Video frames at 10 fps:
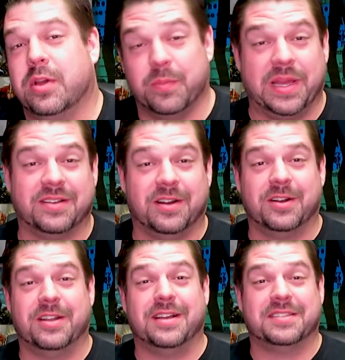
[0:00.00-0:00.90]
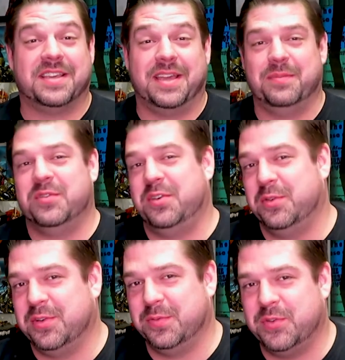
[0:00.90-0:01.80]
Welcome back to Hard Knox Games
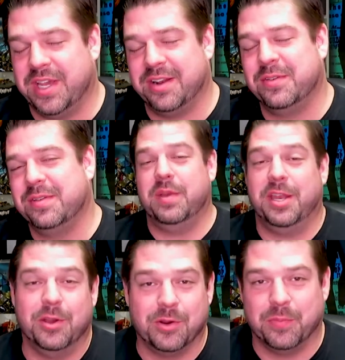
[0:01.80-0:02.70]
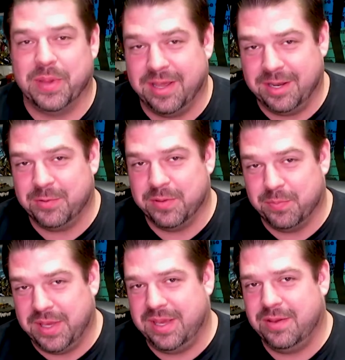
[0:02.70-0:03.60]
YouTube channel, Mediocre Painting
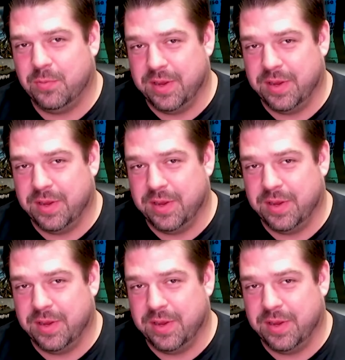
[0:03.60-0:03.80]
with me,